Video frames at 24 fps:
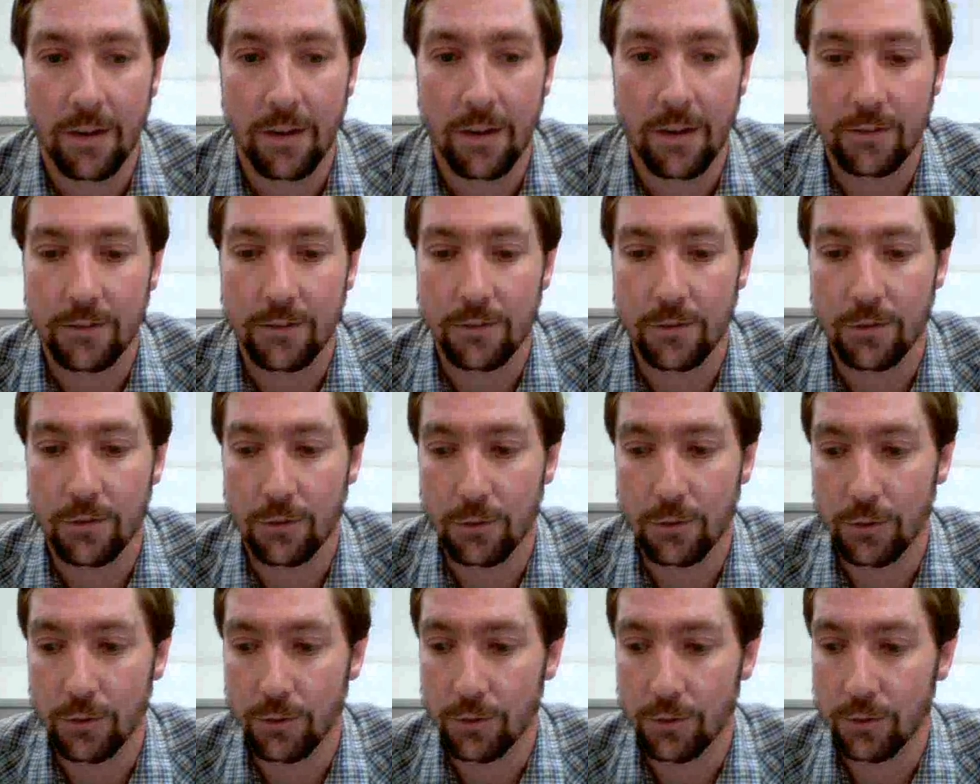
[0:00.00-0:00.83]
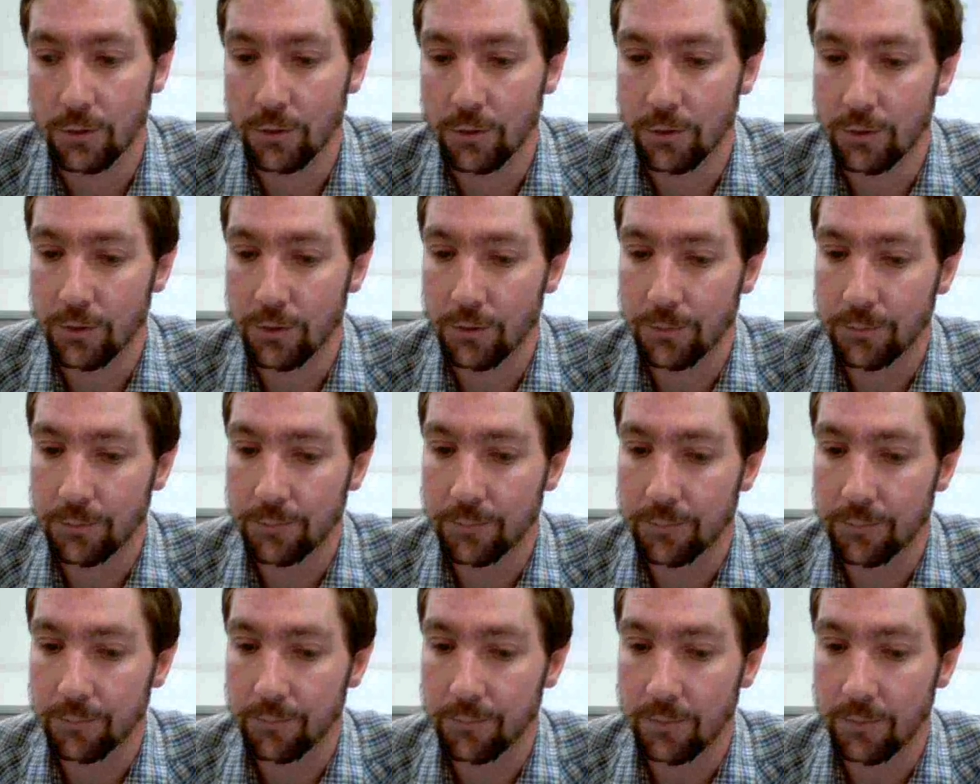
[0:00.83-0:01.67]
to
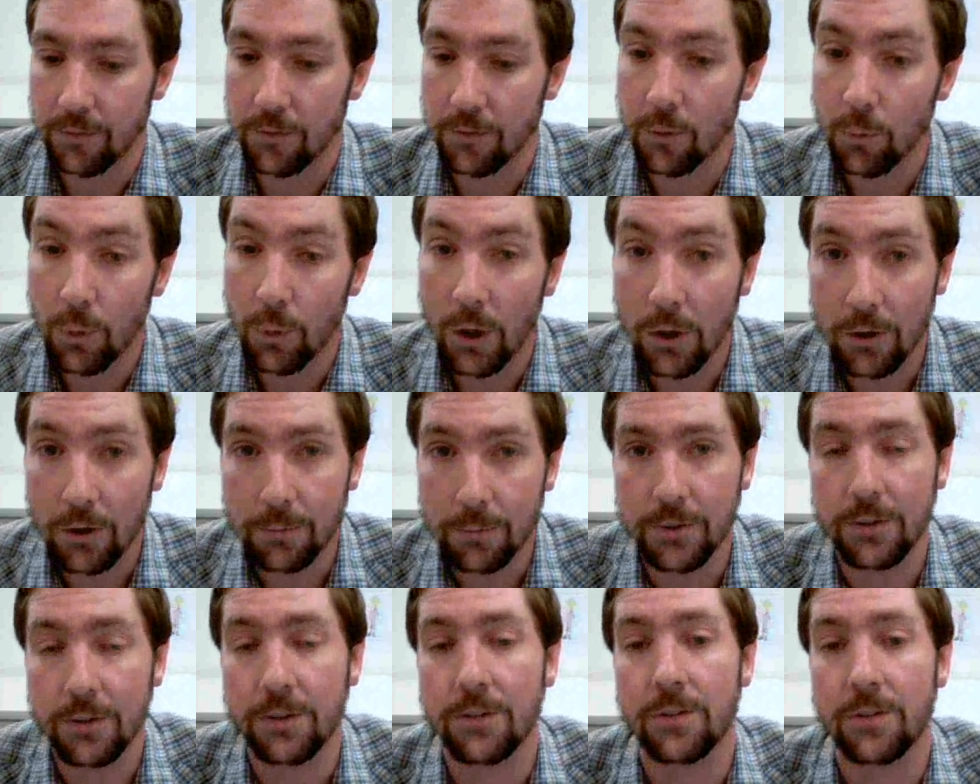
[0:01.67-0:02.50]
welcome you